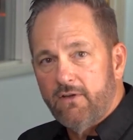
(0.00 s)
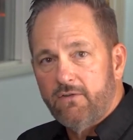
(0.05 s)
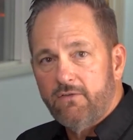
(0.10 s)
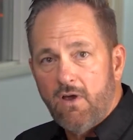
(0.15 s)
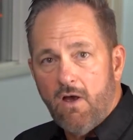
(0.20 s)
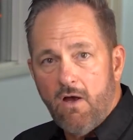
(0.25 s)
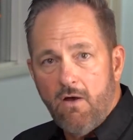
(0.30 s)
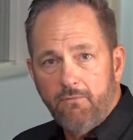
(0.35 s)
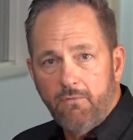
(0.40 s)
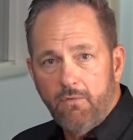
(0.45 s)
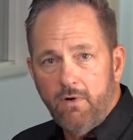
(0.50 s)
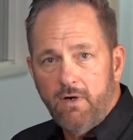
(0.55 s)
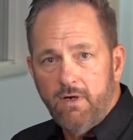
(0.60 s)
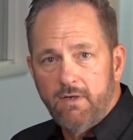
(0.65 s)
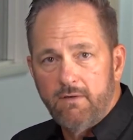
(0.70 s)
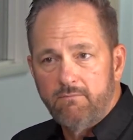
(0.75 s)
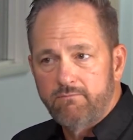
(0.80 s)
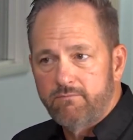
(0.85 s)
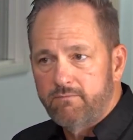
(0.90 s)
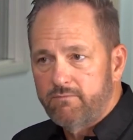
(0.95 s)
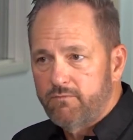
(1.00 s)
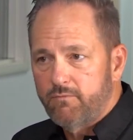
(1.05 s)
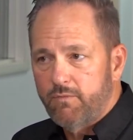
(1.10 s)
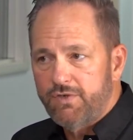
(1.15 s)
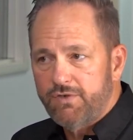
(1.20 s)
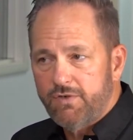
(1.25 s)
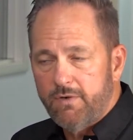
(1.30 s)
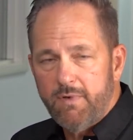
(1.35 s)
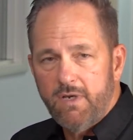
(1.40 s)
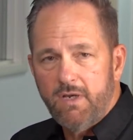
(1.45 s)
software, and we
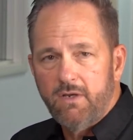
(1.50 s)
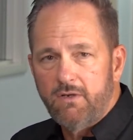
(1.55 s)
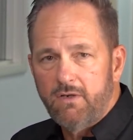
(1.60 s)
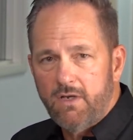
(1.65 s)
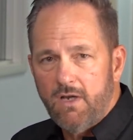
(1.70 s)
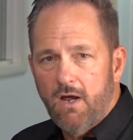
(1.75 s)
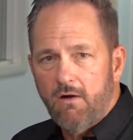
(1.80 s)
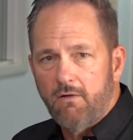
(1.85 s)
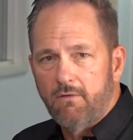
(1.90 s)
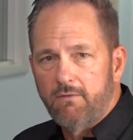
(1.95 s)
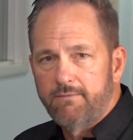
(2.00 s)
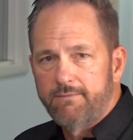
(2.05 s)
should be good to go.